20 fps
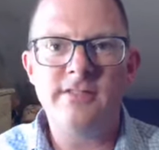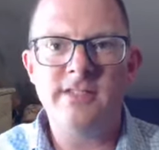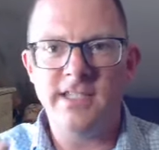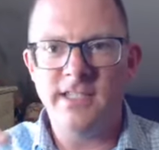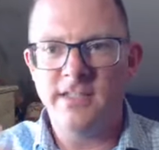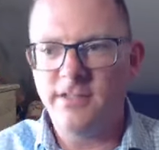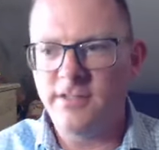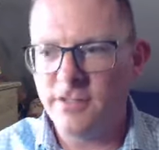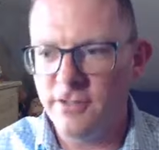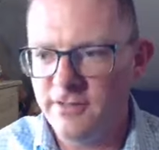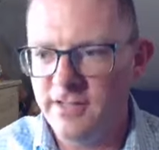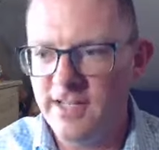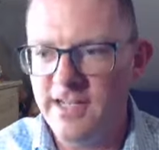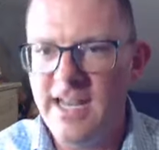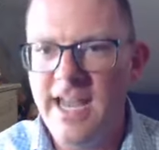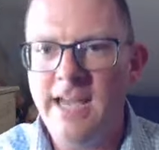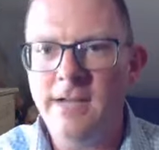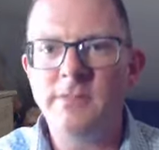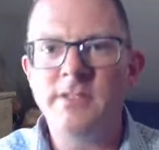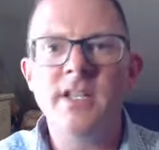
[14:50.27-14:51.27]
insert the
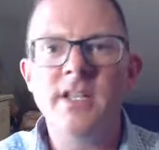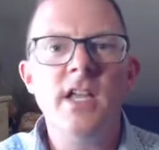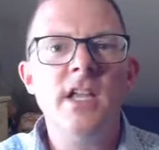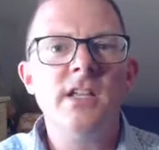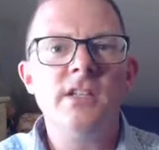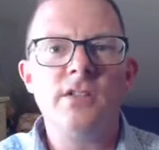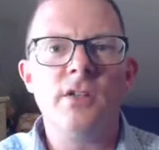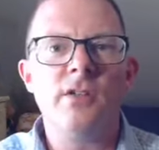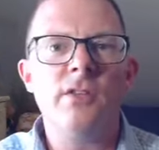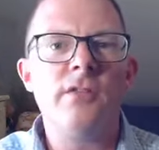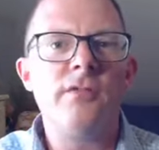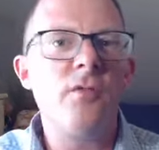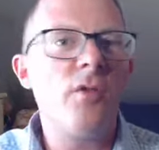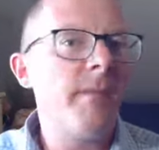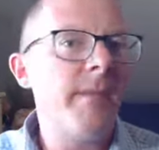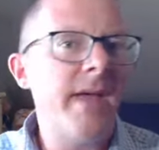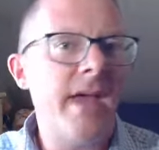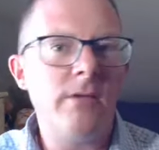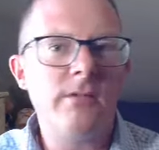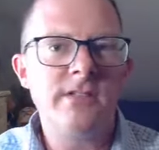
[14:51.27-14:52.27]
names, so the
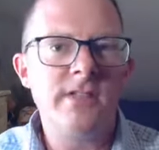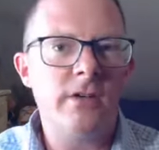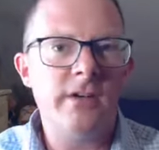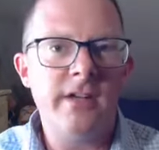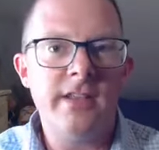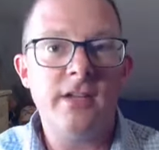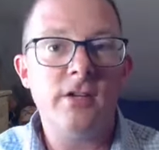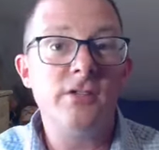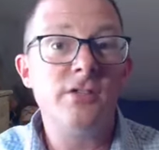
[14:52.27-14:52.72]
format was already there.